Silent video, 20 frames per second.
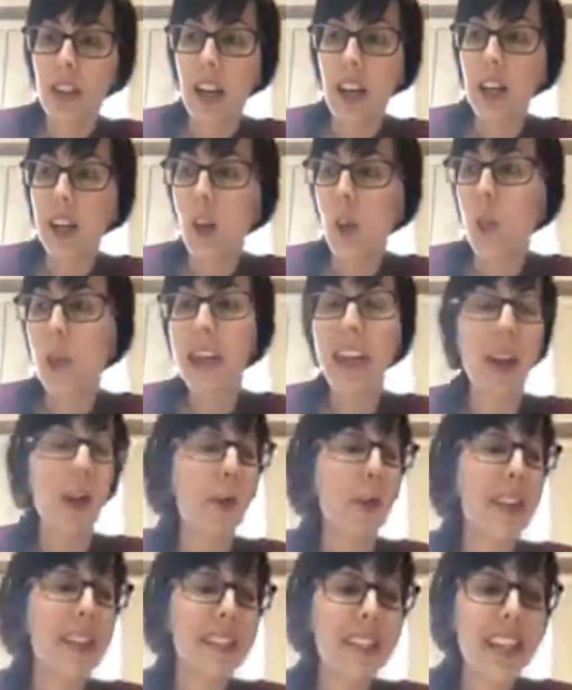I know we can't
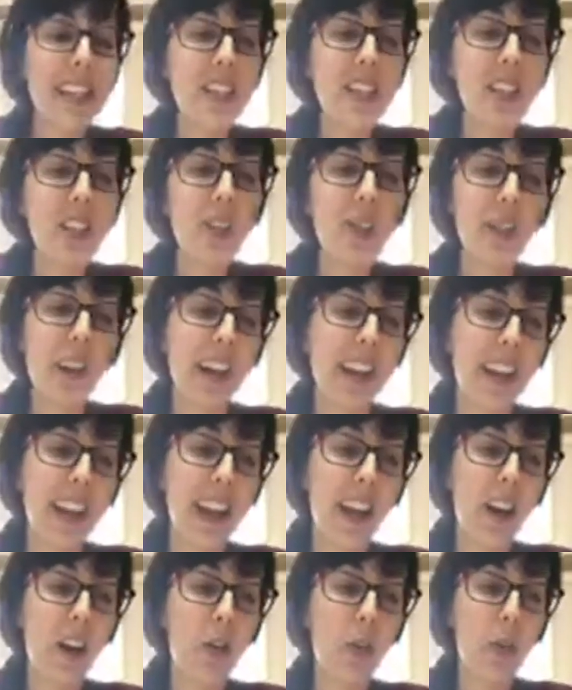really see each other right
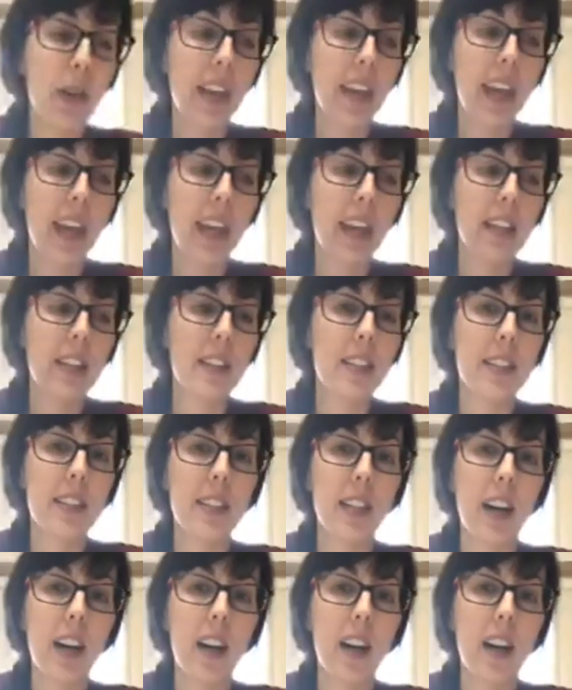now. We can't